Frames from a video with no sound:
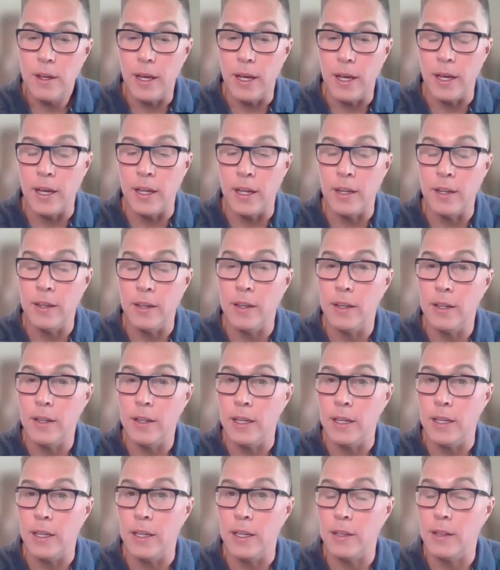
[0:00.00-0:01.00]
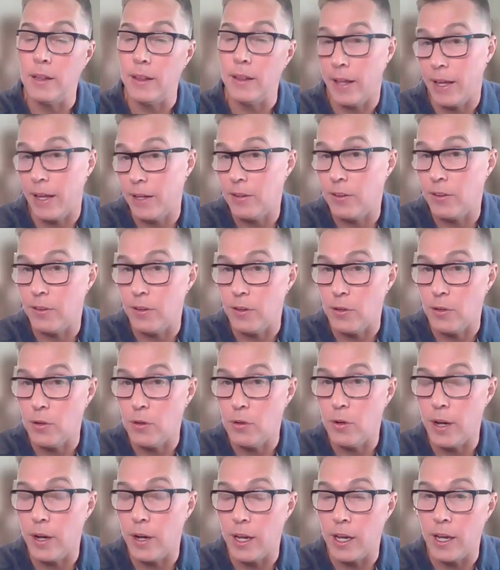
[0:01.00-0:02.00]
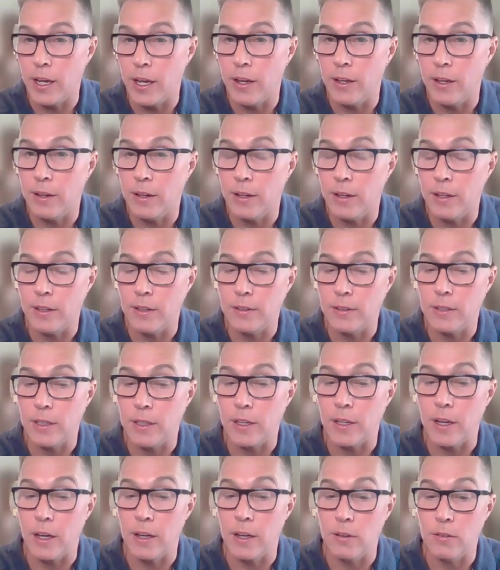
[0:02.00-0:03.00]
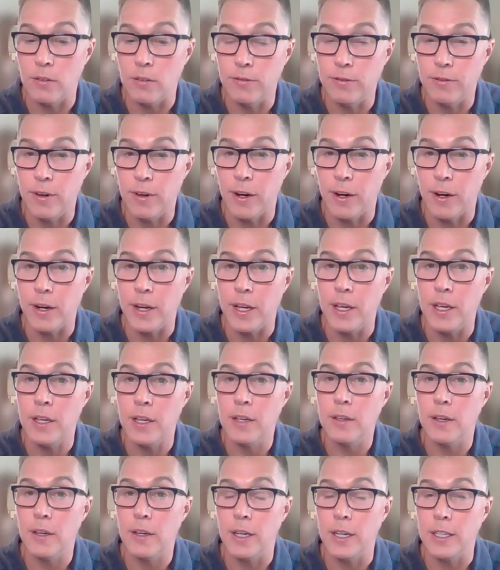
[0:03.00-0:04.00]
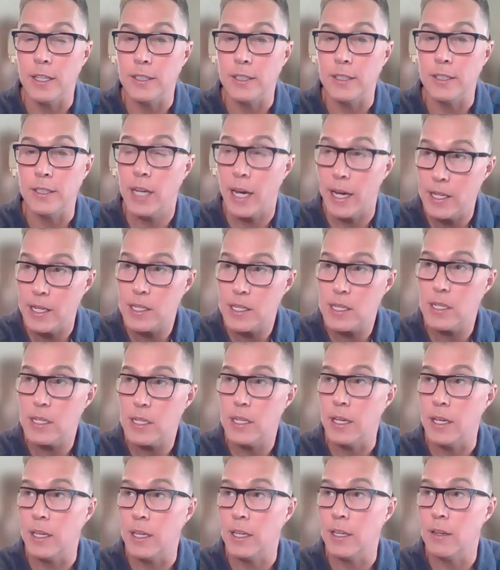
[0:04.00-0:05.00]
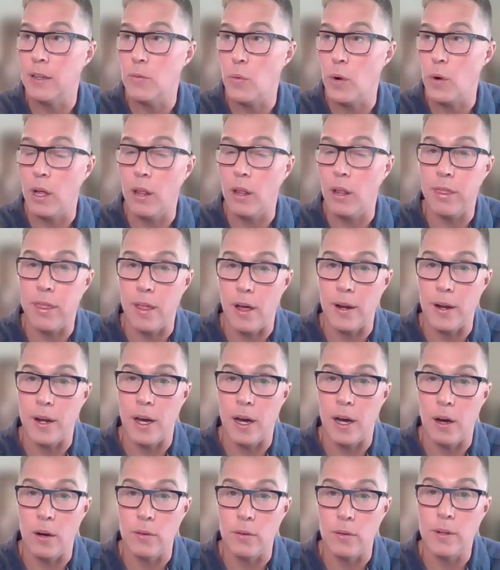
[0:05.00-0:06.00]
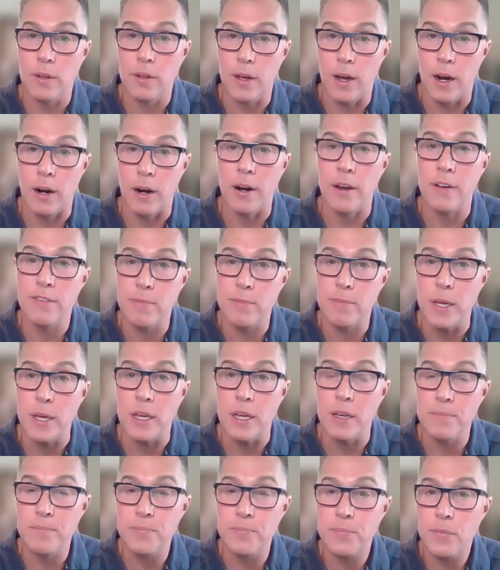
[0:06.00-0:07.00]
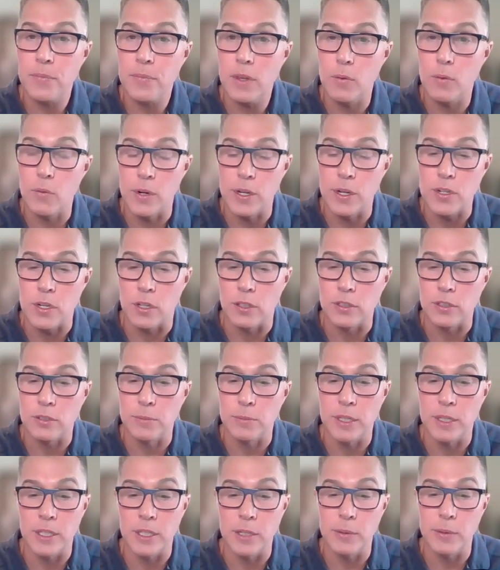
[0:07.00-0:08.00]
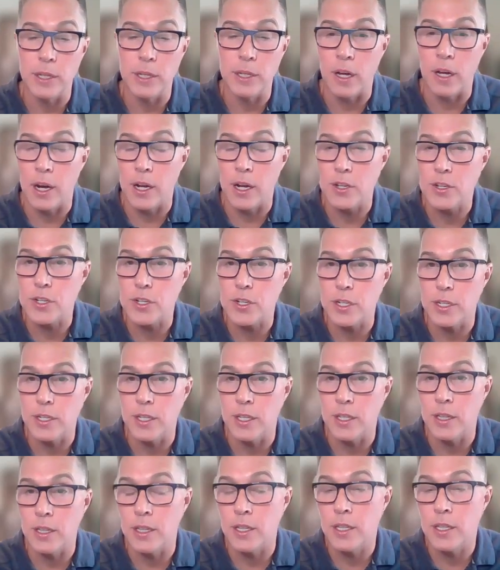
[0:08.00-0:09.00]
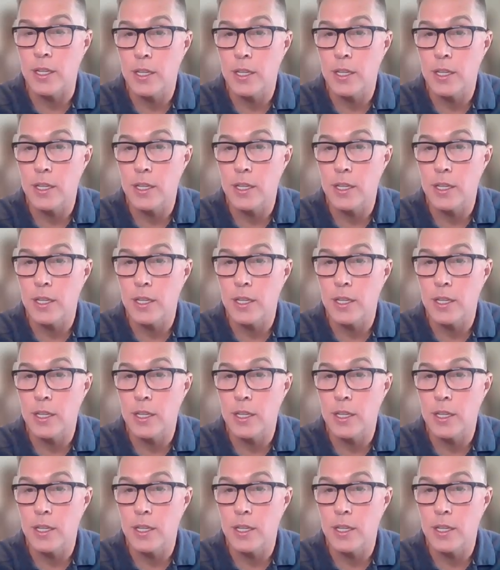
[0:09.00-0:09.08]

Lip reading: And it led to a very tight and well thought out RFP, which ultimately we launched in